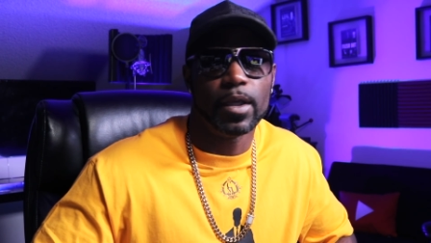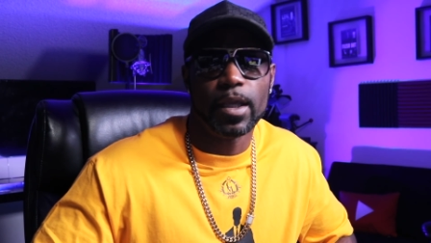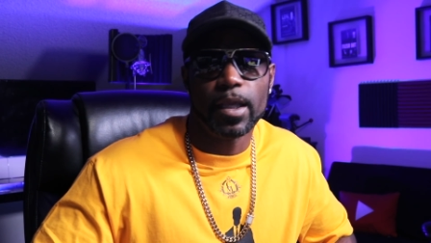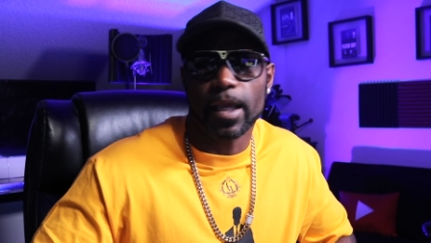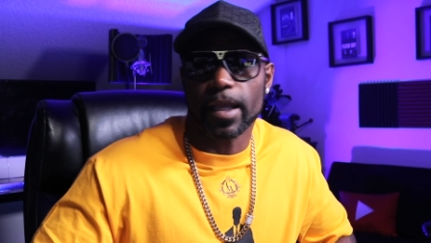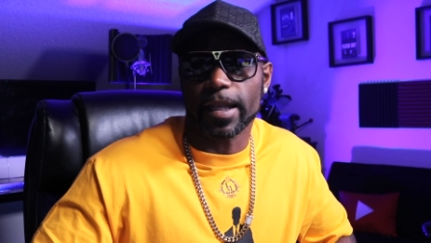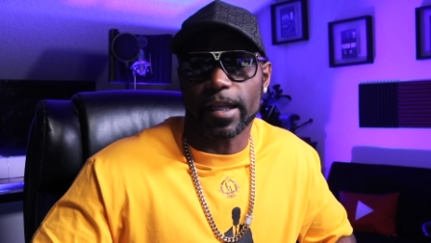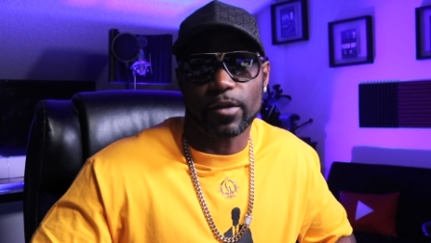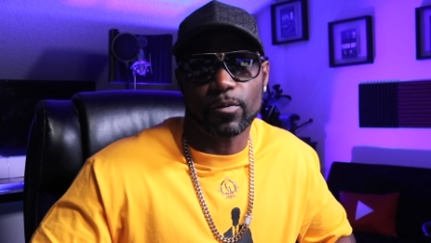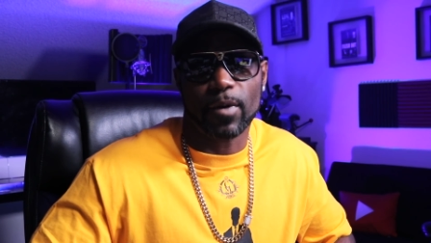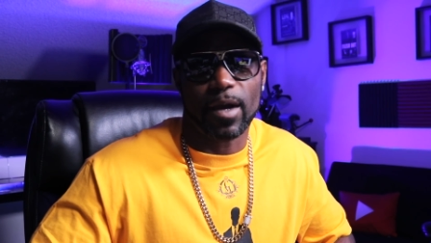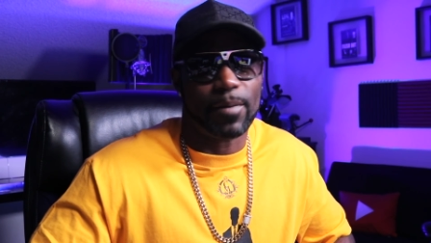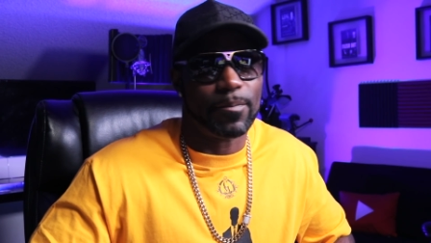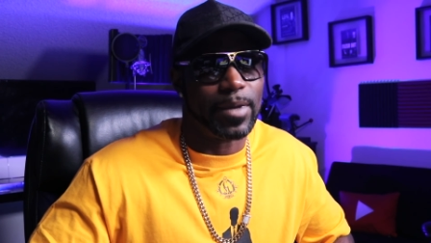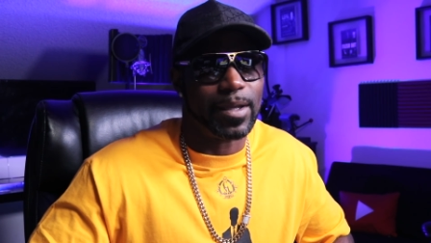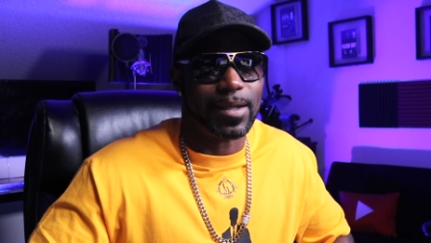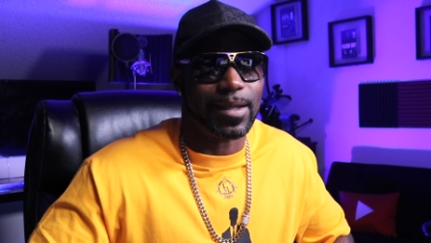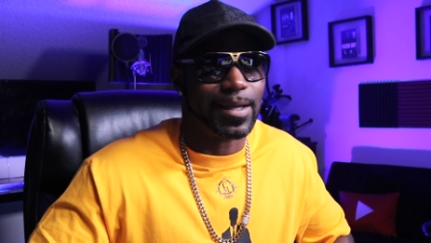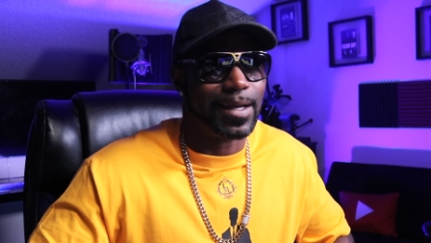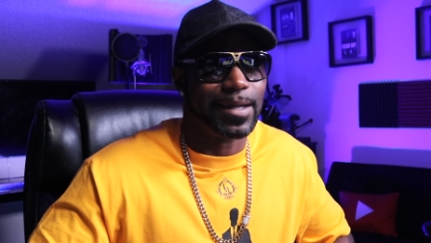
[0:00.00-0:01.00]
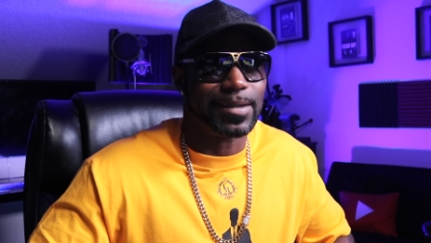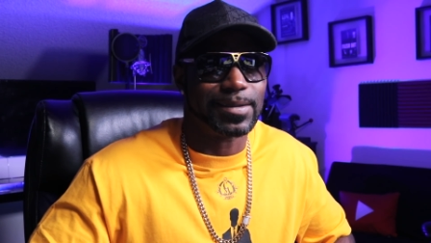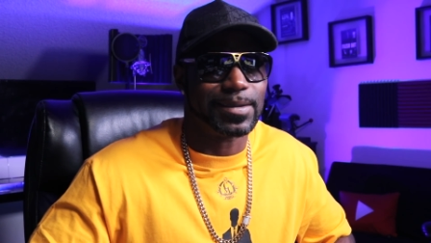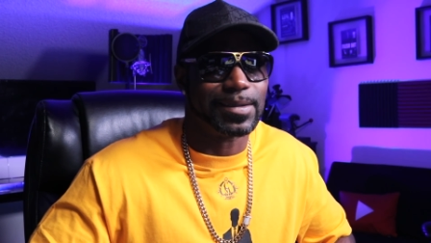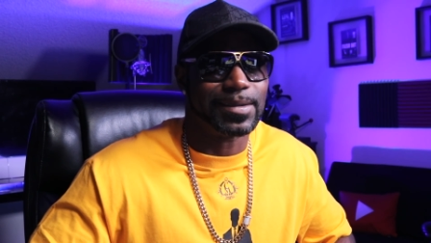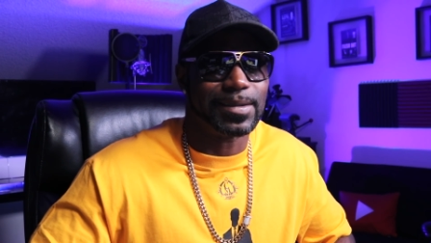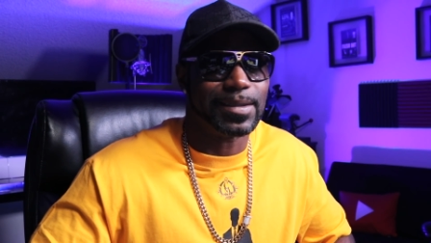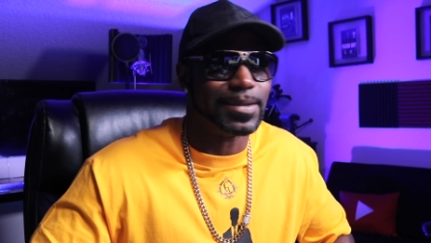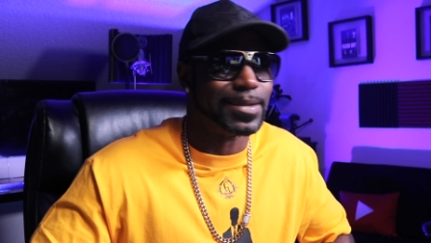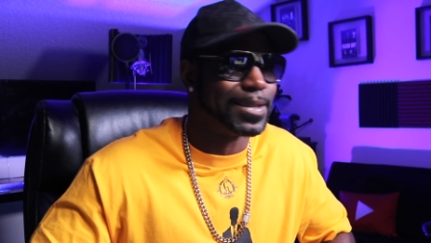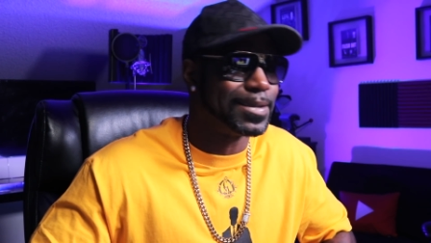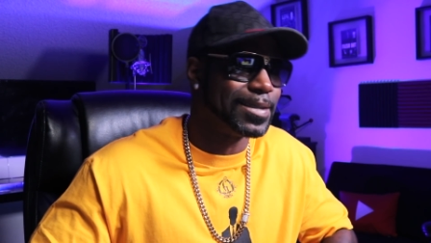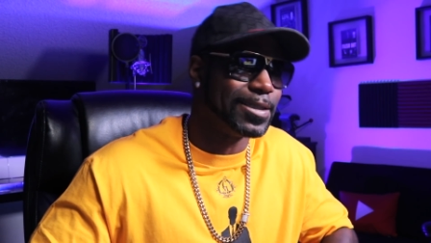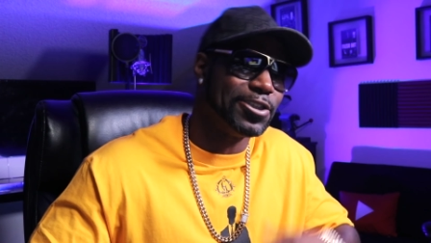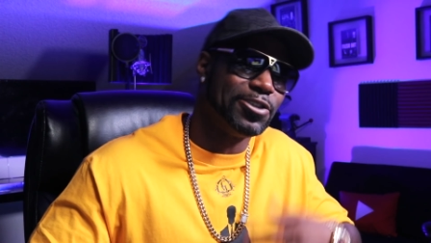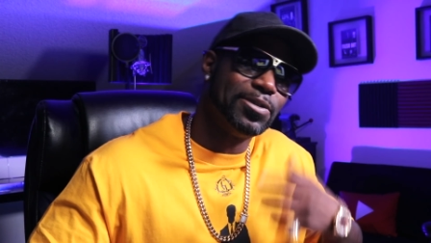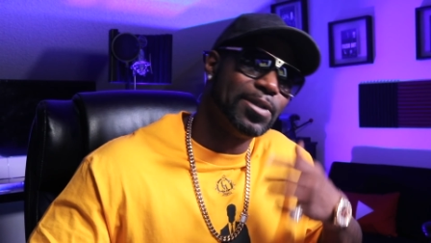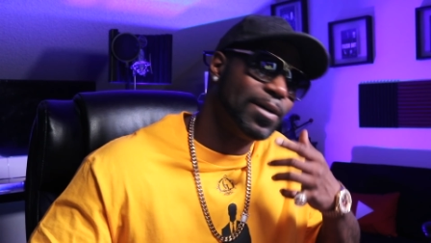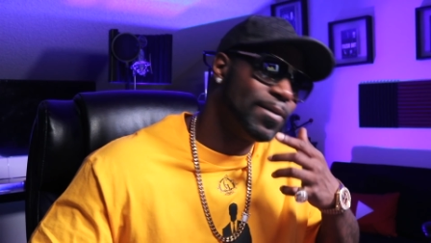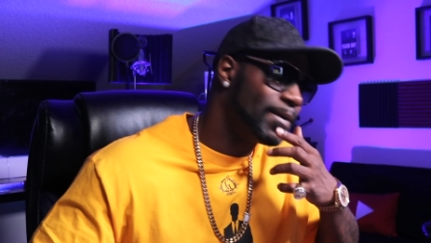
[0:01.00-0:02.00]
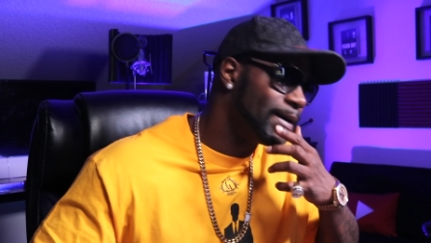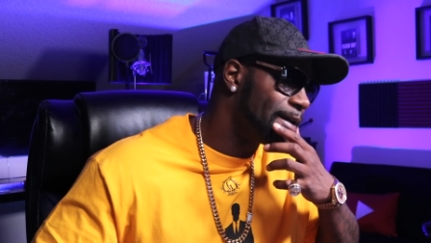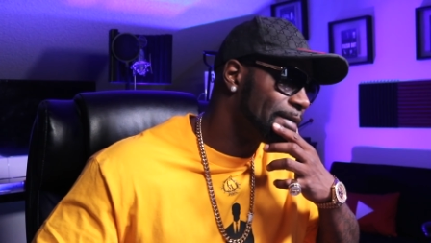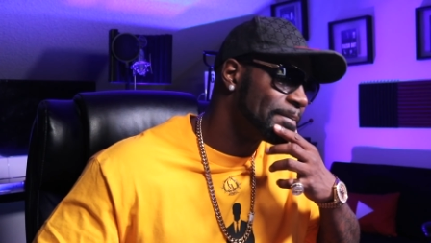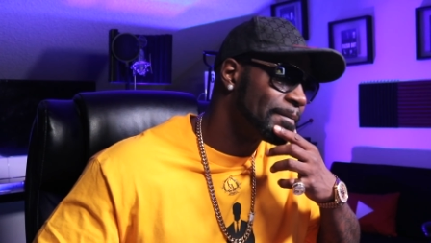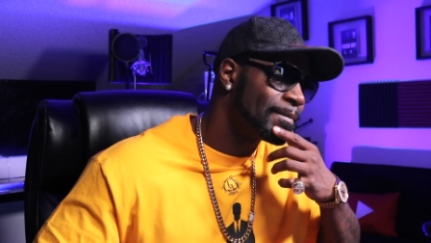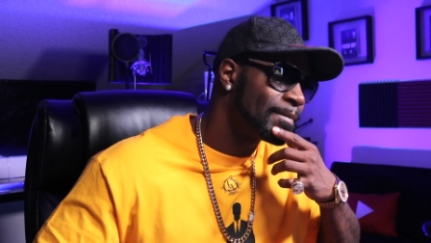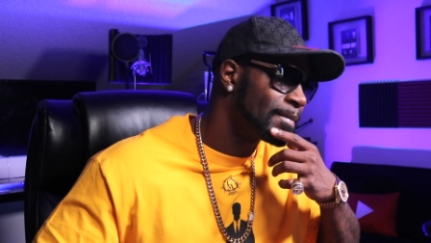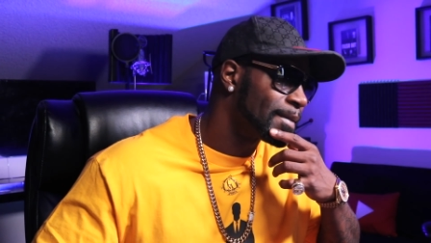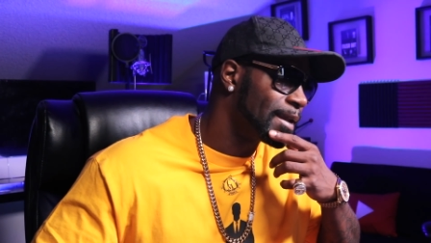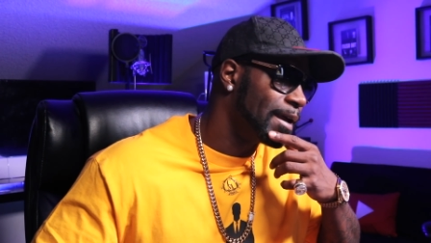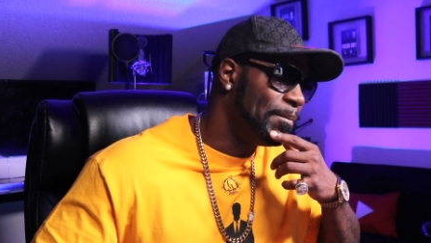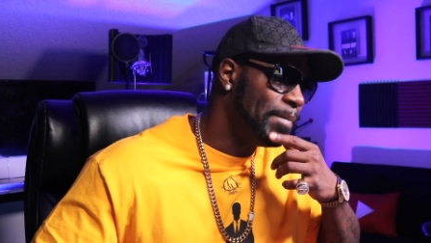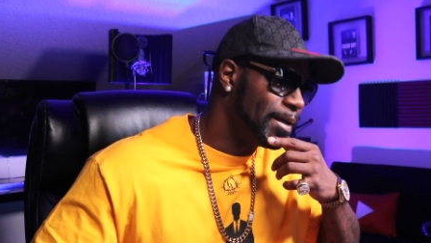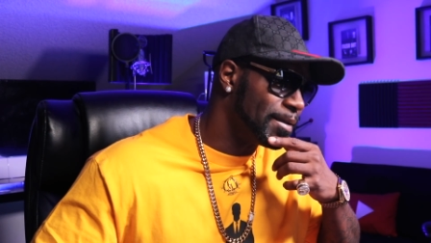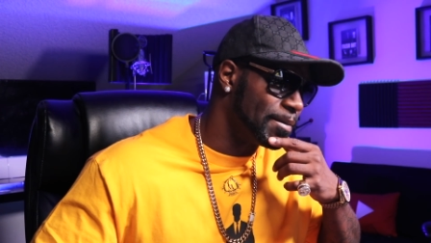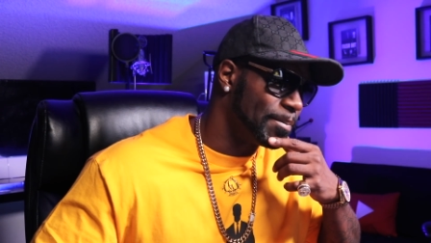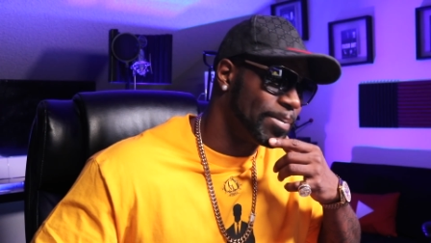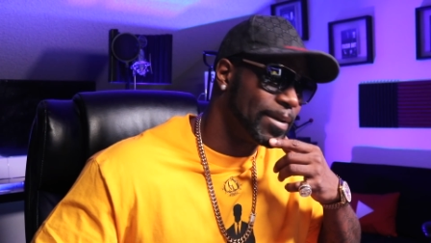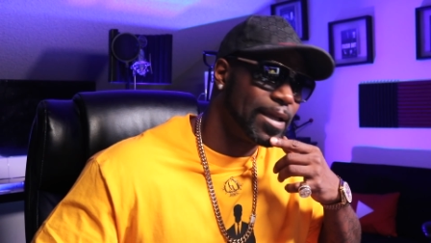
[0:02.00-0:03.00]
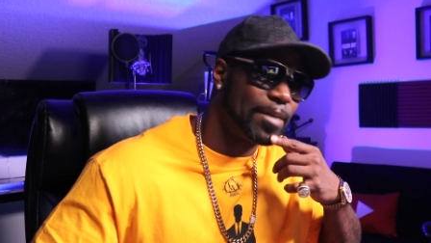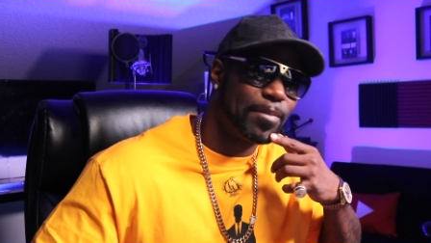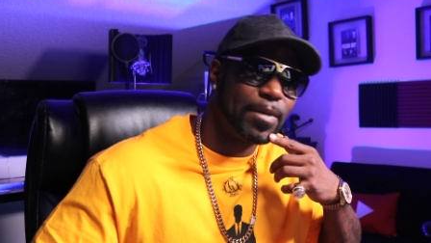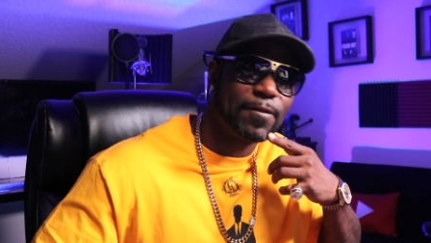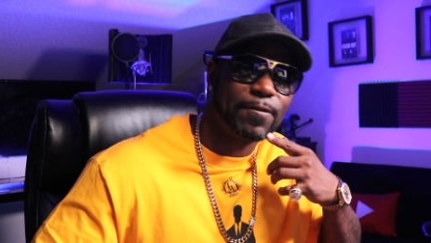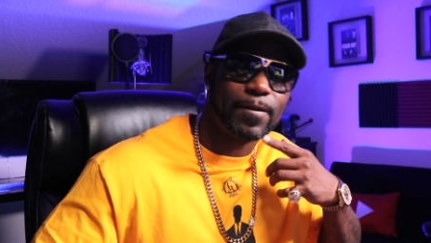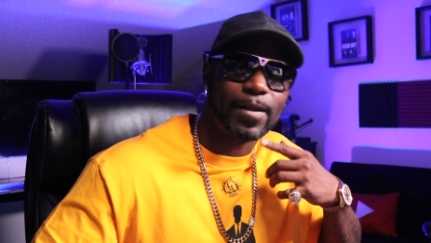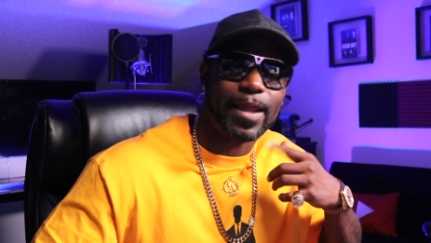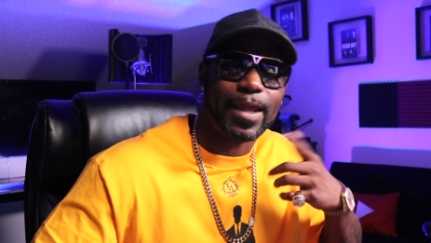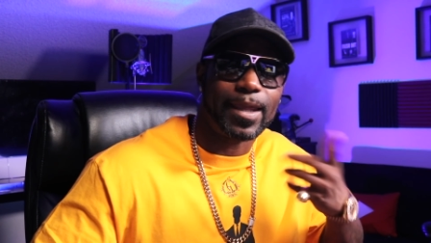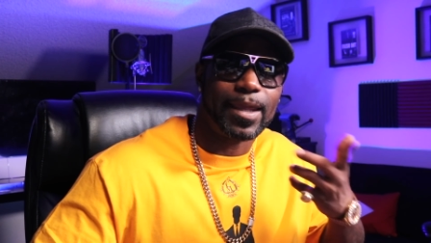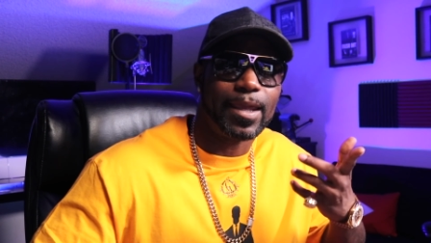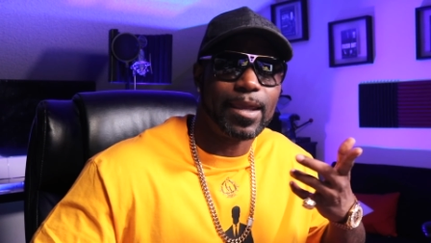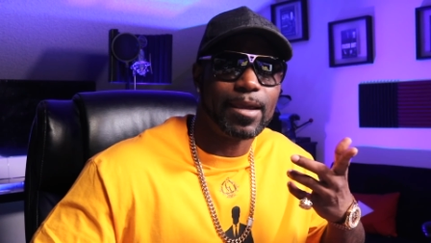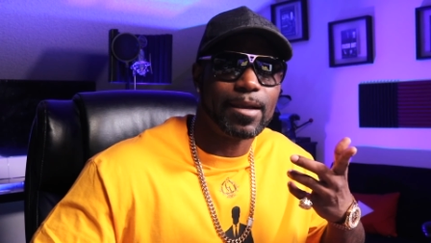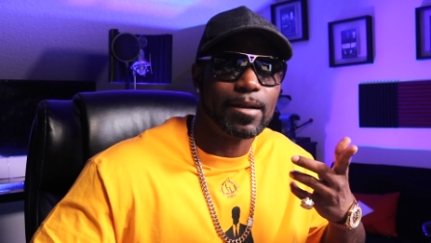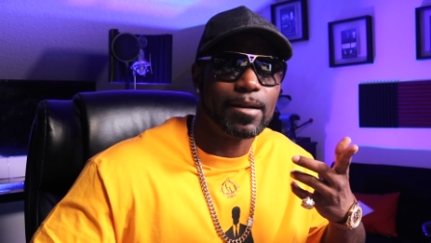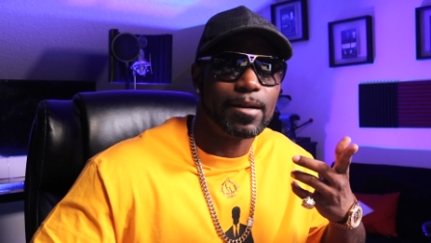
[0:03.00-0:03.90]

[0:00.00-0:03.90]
And that's why I made the conscious decision. I said, you know what, I'm about to plant my flag here.